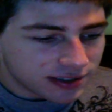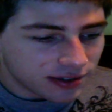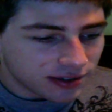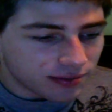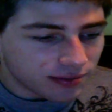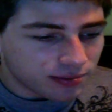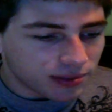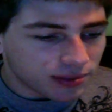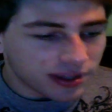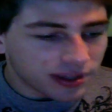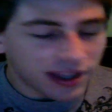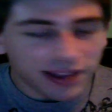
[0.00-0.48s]

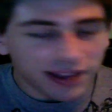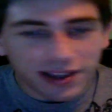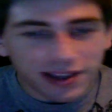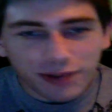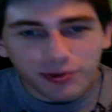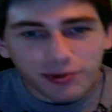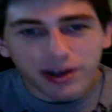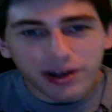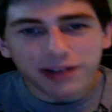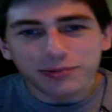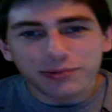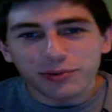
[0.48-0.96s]
But then they
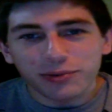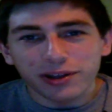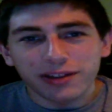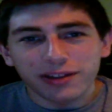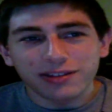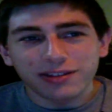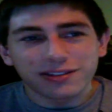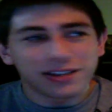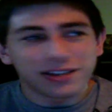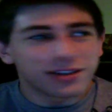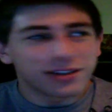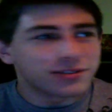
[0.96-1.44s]
went
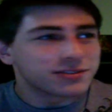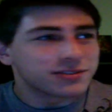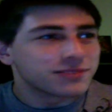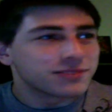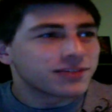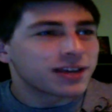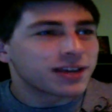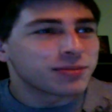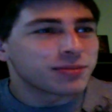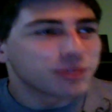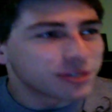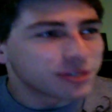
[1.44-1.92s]
with, to
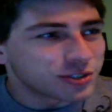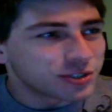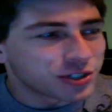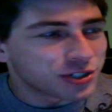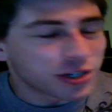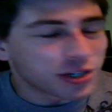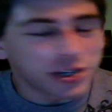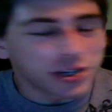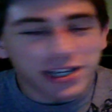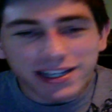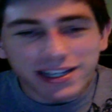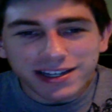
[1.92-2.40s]
Fable the
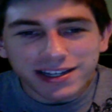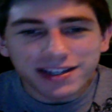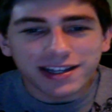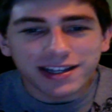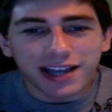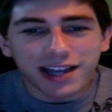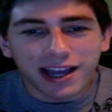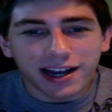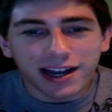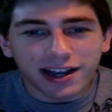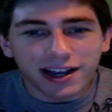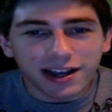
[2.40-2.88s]
Journey,
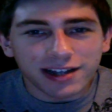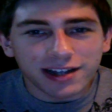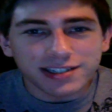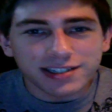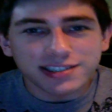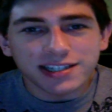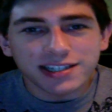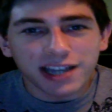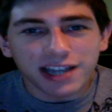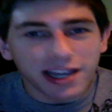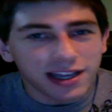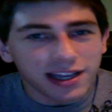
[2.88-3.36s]
and I gotta
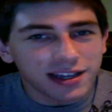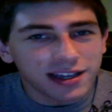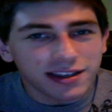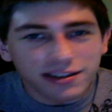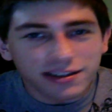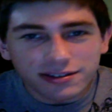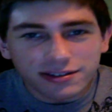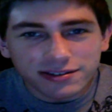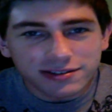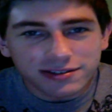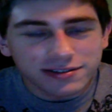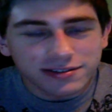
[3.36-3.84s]
say,
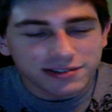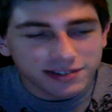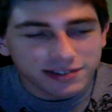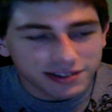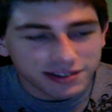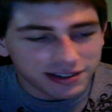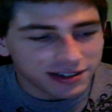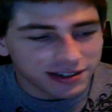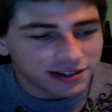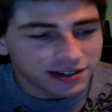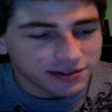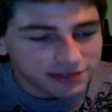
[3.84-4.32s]

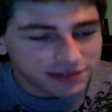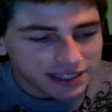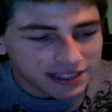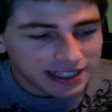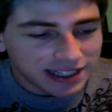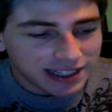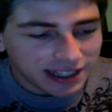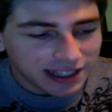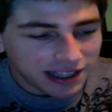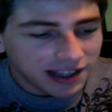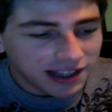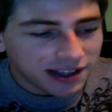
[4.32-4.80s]

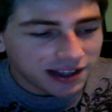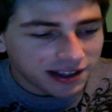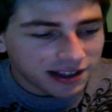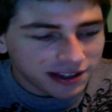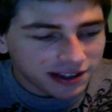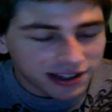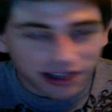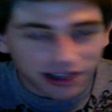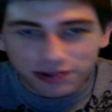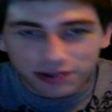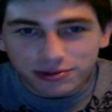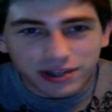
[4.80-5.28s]

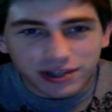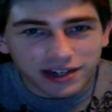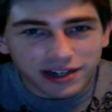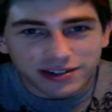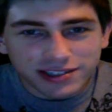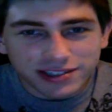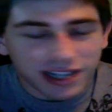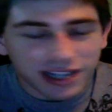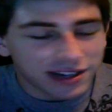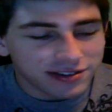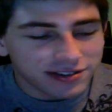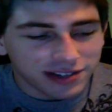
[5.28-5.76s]
yeah, who cares?
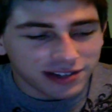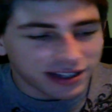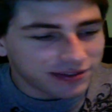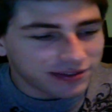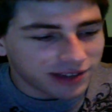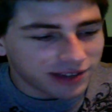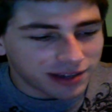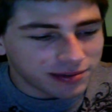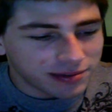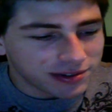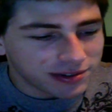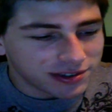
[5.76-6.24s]
I don't like
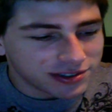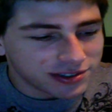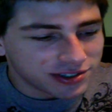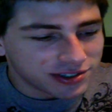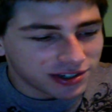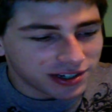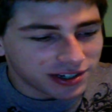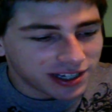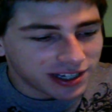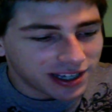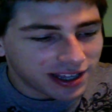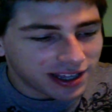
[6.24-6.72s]
Fable the
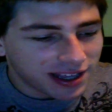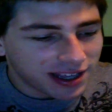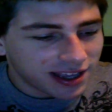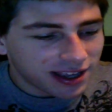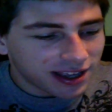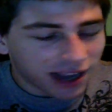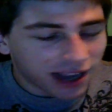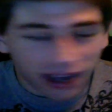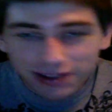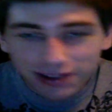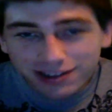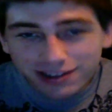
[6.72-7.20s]
Journey.
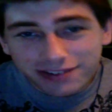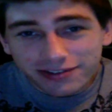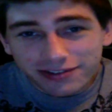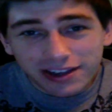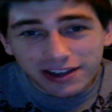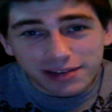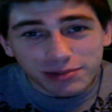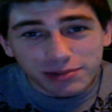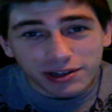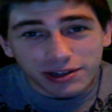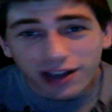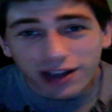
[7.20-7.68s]
I like
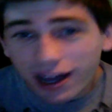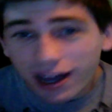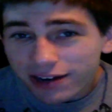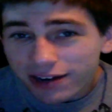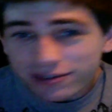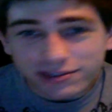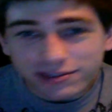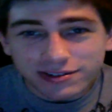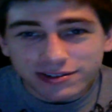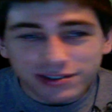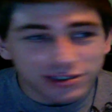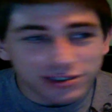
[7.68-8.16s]
Fable.
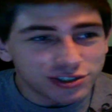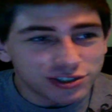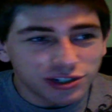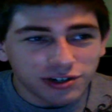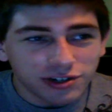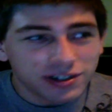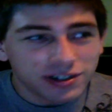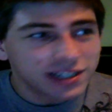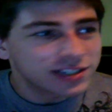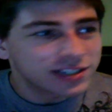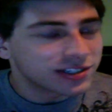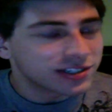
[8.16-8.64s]
The
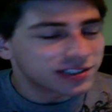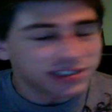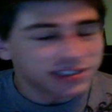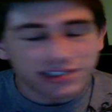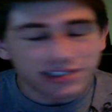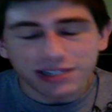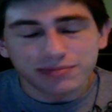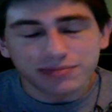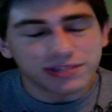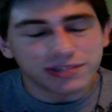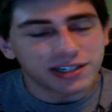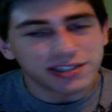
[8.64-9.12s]
Journey just
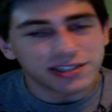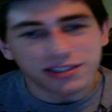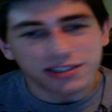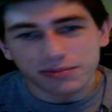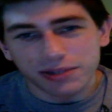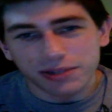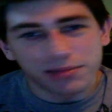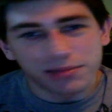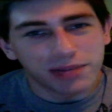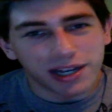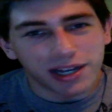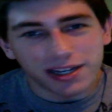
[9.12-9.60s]
seems like it's gonna
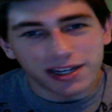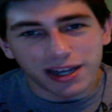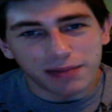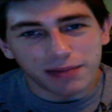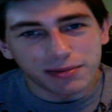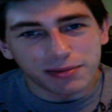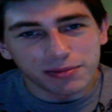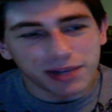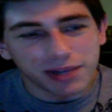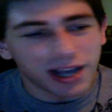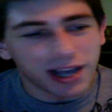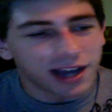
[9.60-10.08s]
be a bad game
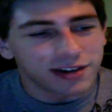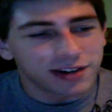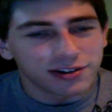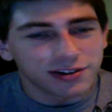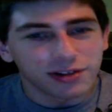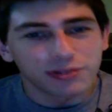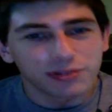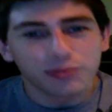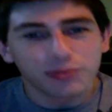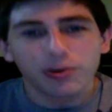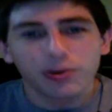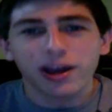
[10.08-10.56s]
to me. I don't
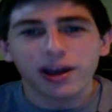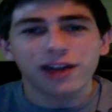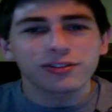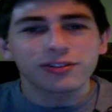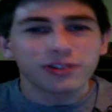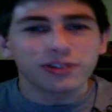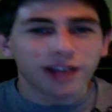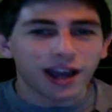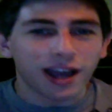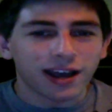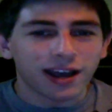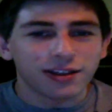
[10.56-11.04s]
know. The way I
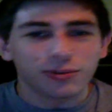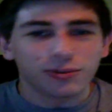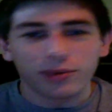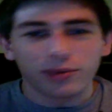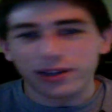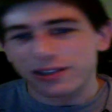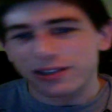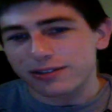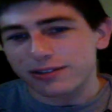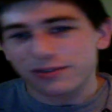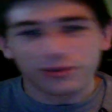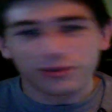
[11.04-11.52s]
look at it, the
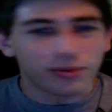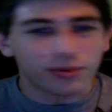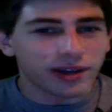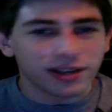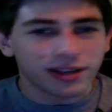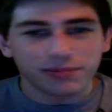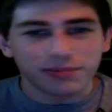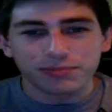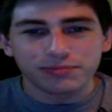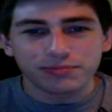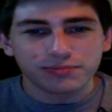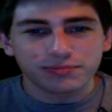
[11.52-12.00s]
way
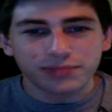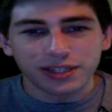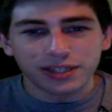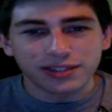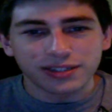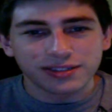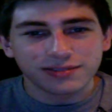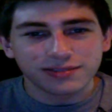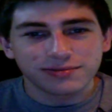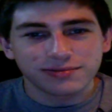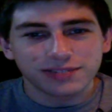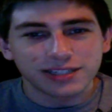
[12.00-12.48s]

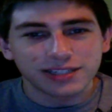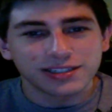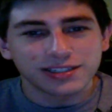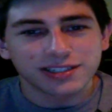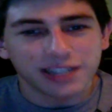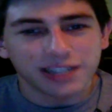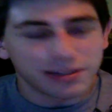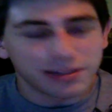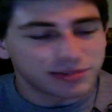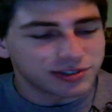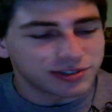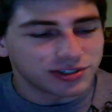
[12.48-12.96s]
it
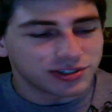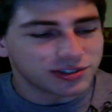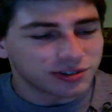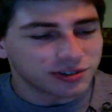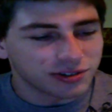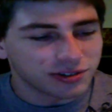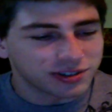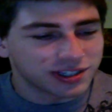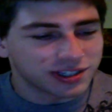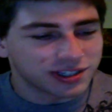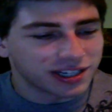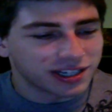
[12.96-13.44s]
seems, it just
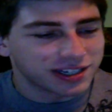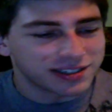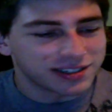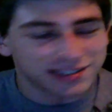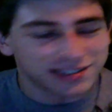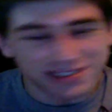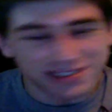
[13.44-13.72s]
looks like,